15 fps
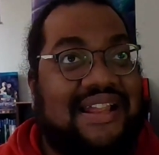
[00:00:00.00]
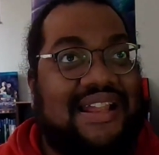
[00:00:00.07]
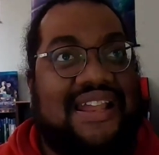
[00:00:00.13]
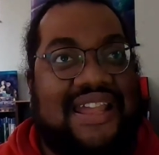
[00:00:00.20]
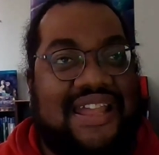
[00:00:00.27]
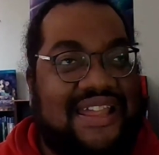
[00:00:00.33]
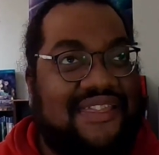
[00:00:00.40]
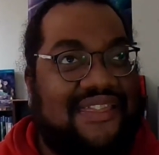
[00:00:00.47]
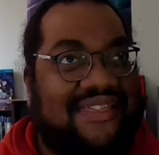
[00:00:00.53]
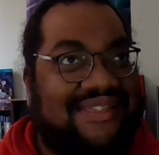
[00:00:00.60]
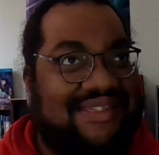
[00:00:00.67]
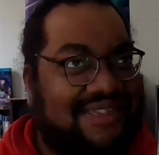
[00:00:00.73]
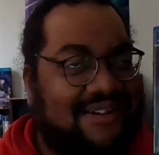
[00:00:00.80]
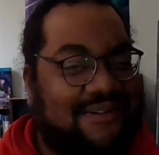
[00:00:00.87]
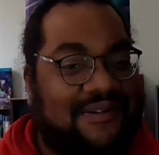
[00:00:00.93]
in
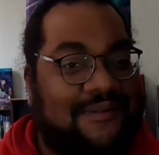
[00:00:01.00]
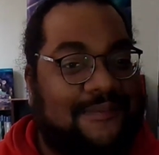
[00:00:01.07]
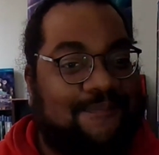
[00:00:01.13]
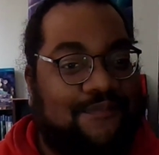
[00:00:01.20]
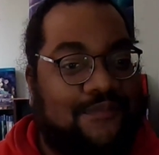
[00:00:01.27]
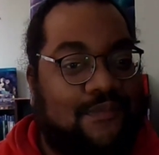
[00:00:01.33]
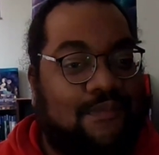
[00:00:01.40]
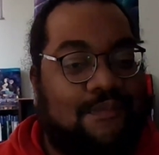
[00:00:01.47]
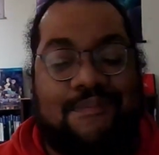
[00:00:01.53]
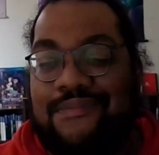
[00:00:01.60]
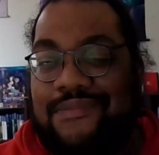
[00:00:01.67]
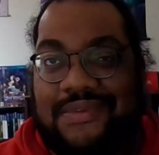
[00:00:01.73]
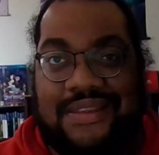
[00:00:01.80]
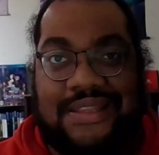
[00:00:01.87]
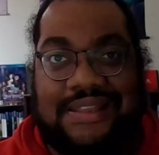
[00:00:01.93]

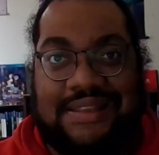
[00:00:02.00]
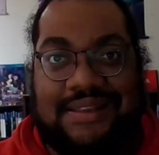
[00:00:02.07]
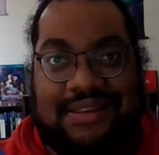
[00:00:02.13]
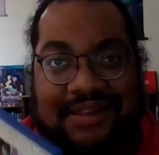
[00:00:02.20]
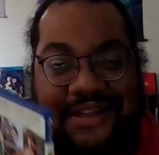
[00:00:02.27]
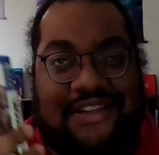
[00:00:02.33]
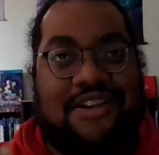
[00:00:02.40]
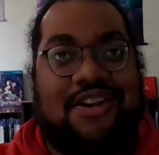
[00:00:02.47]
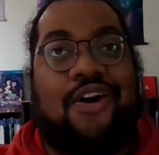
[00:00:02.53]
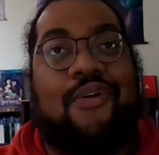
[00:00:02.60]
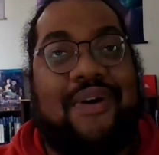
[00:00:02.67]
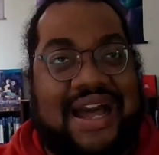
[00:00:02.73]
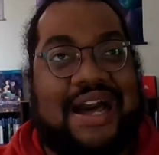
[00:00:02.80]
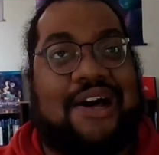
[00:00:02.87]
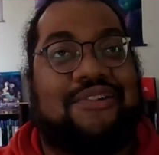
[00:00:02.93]
the
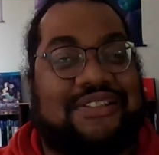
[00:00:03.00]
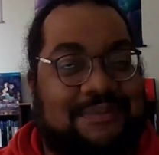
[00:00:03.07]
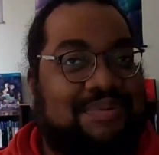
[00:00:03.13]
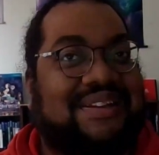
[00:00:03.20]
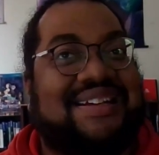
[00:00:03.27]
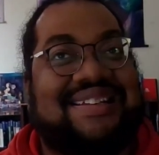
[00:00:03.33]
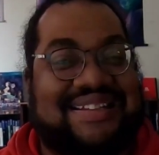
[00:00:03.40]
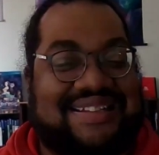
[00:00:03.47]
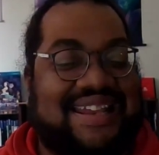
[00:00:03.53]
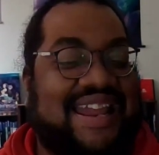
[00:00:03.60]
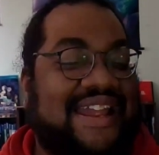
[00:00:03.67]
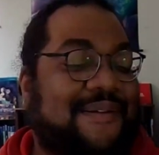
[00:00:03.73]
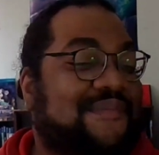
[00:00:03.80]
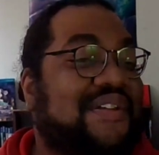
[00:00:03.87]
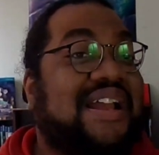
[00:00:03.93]
know-how to play this
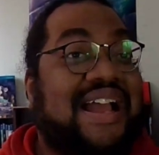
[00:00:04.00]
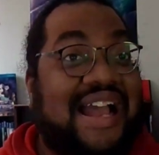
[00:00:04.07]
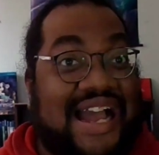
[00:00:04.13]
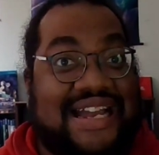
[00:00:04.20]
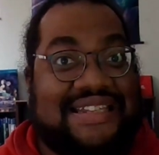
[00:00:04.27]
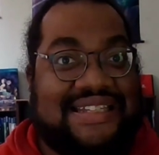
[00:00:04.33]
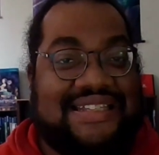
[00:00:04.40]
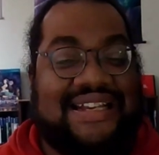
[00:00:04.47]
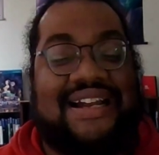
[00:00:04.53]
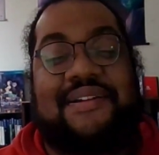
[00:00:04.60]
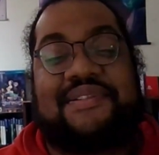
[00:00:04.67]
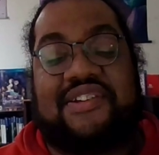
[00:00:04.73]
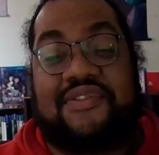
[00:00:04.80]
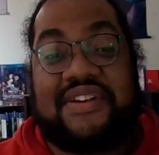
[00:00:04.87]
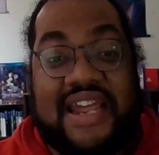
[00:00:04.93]
game at the time.
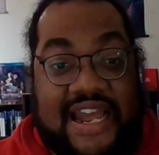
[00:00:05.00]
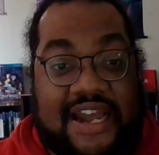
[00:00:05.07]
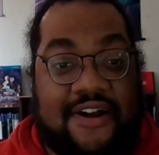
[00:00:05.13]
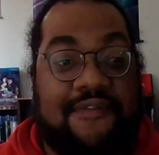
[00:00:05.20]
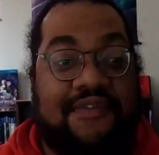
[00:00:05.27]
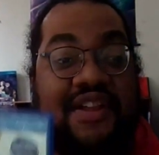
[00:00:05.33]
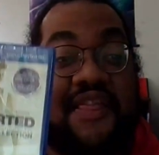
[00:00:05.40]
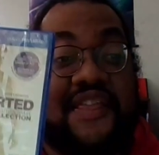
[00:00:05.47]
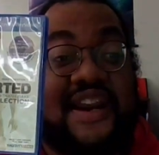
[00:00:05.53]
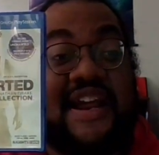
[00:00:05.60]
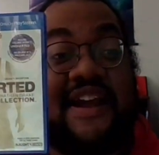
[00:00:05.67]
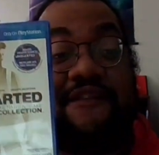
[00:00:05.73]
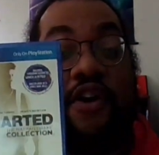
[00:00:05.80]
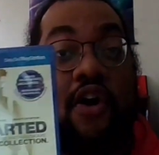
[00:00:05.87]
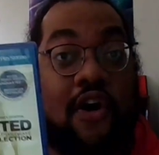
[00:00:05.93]
So now that I
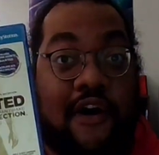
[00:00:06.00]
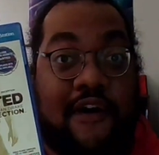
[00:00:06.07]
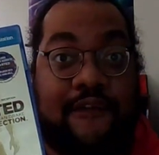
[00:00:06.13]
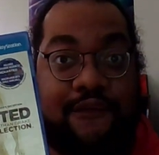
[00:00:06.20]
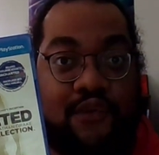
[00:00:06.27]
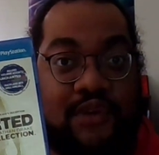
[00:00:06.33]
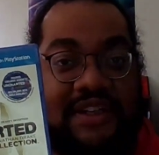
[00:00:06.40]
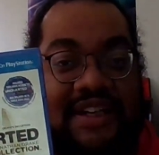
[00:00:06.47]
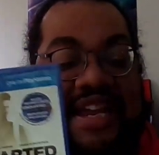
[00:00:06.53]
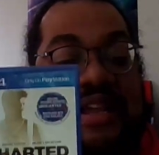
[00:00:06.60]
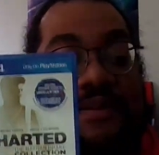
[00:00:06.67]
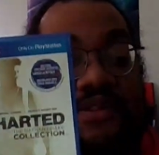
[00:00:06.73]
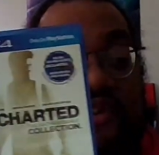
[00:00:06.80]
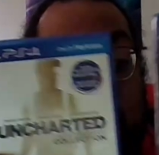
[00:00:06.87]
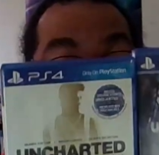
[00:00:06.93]
have all 4
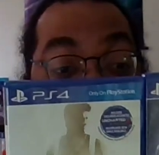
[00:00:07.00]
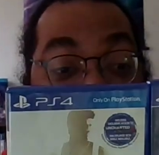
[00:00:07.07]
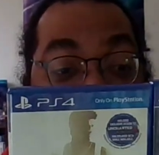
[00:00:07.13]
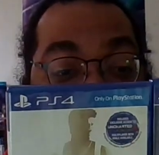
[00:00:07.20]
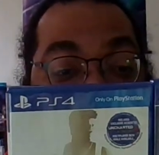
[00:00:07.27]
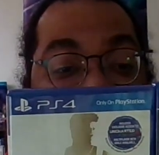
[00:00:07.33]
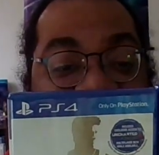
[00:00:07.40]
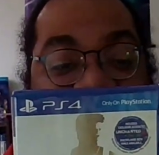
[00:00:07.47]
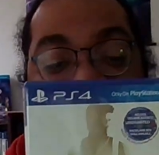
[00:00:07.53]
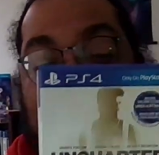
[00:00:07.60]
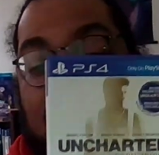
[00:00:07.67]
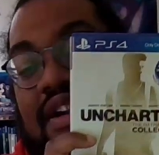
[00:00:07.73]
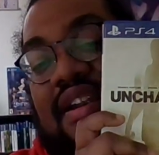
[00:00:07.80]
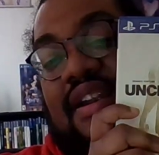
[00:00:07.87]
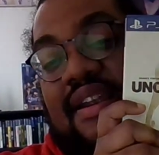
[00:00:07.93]
games on the
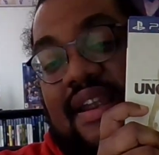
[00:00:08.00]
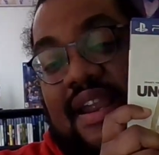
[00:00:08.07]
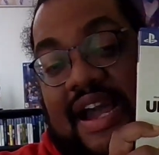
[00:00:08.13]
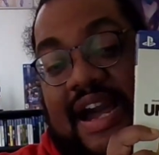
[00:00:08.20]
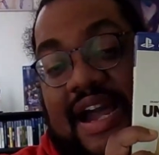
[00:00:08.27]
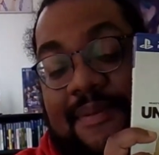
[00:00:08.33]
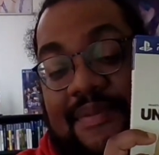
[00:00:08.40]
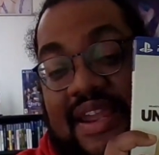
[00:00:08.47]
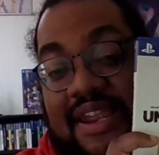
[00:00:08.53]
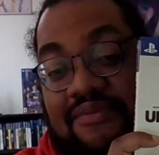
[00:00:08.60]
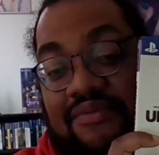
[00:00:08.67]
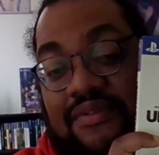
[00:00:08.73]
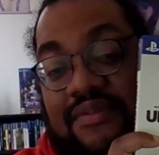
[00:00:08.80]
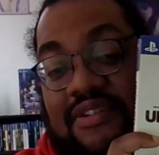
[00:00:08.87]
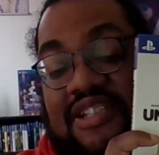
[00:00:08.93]
PS4, I'm
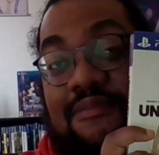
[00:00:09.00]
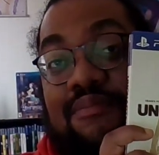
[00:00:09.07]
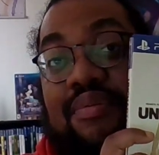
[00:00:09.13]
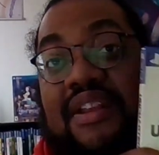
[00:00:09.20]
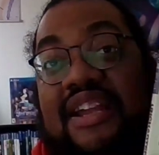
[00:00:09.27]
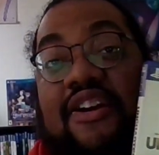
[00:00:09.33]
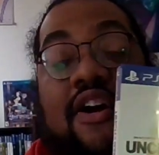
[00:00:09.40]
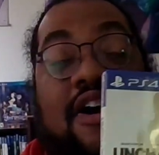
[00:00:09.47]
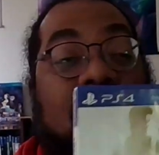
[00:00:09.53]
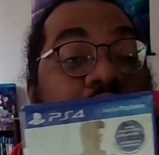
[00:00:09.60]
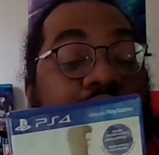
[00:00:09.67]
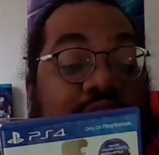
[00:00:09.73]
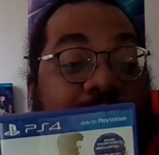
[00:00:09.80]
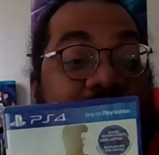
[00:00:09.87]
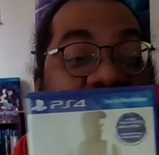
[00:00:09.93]
able to play all
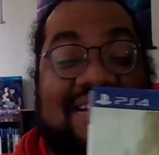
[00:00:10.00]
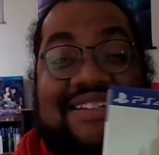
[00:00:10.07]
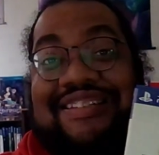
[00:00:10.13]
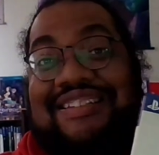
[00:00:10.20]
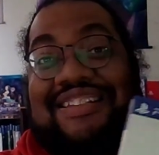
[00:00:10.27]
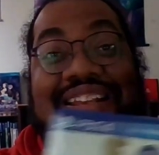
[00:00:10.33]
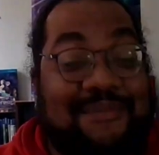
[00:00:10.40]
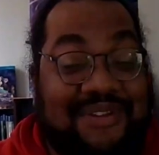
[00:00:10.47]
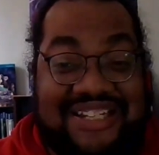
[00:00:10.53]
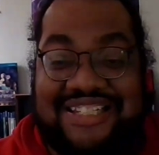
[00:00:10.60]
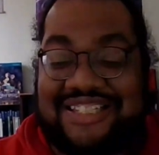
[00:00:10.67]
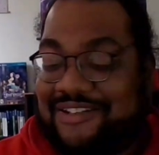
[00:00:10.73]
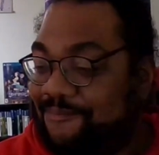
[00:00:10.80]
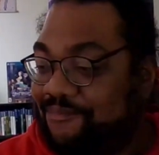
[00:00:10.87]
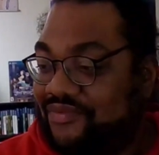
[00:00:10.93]
of them in a
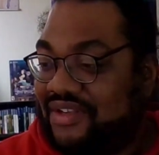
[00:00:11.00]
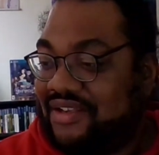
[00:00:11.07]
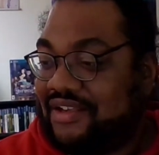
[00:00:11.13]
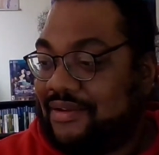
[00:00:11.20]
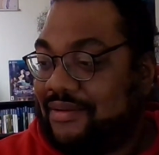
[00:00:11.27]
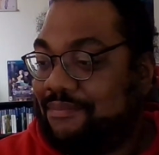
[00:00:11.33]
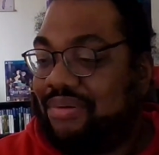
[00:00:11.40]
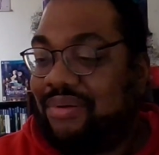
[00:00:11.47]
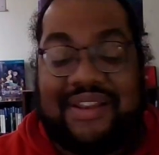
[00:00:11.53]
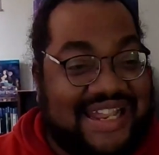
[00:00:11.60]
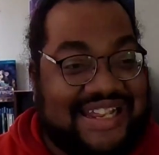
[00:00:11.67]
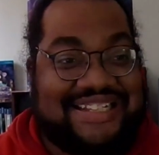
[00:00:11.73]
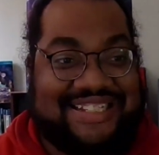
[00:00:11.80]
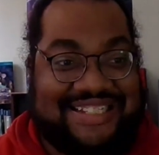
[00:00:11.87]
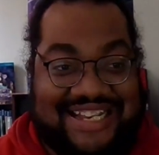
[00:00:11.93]
seamless
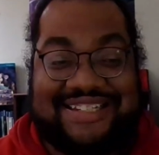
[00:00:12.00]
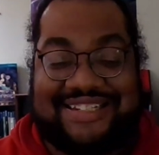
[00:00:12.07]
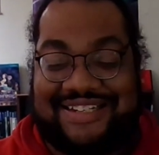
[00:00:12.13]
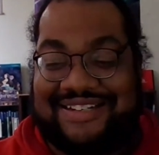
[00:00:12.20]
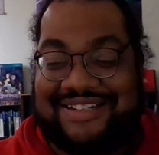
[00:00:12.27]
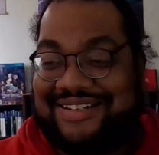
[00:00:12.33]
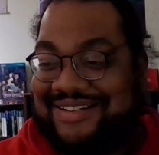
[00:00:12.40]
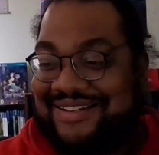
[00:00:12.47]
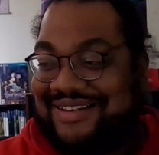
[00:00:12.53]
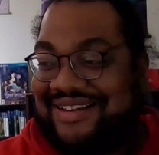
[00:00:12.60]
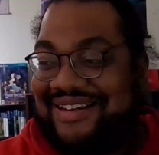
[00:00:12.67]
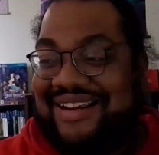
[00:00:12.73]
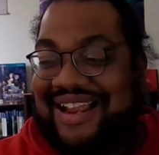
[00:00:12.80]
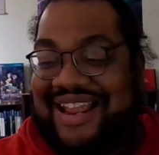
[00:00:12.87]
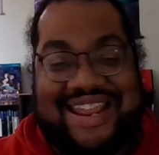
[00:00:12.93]
PlayStation
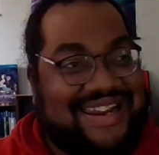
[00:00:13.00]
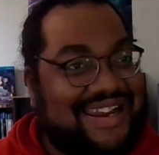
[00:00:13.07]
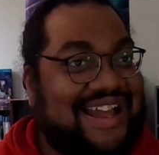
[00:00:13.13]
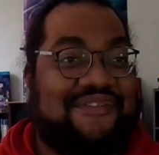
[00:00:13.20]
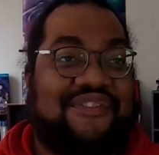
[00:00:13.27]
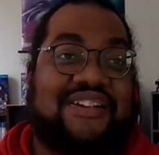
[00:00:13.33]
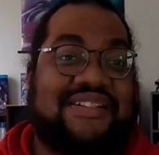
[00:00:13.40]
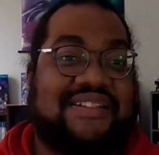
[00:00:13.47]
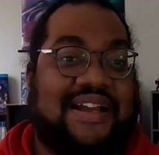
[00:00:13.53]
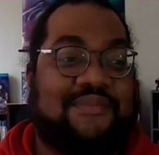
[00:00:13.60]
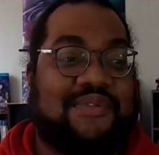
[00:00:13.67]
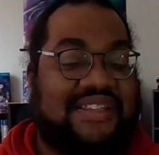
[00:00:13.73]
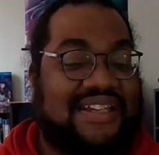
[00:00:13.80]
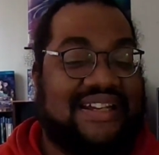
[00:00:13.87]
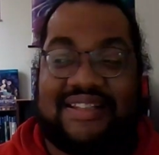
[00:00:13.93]
and have a good time
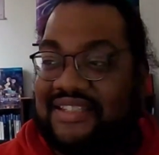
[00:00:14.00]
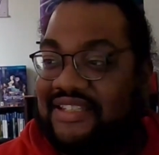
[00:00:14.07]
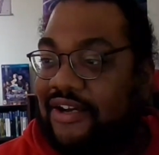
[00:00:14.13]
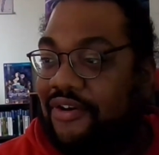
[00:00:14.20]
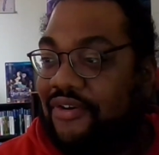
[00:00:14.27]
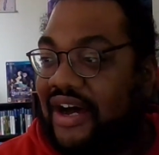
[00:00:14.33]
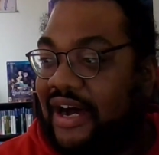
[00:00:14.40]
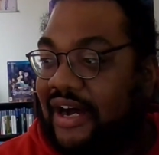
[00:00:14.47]
with it. So